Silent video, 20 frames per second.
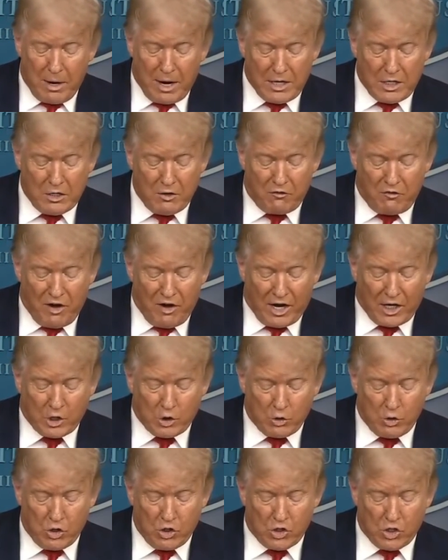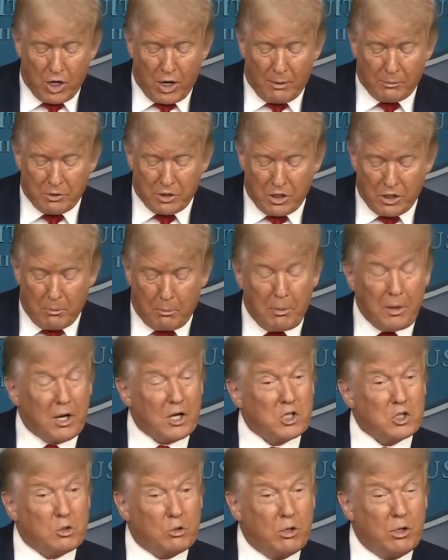manufacturing jobs in the
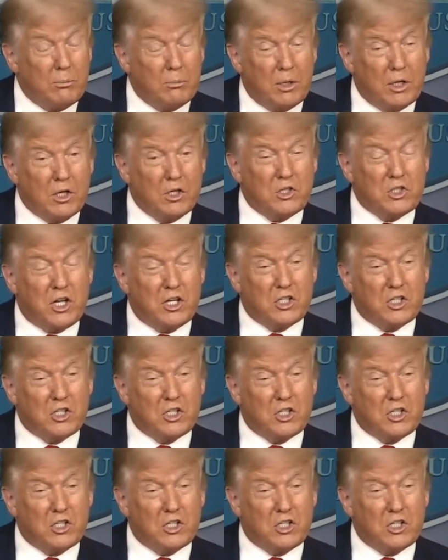past 3 months.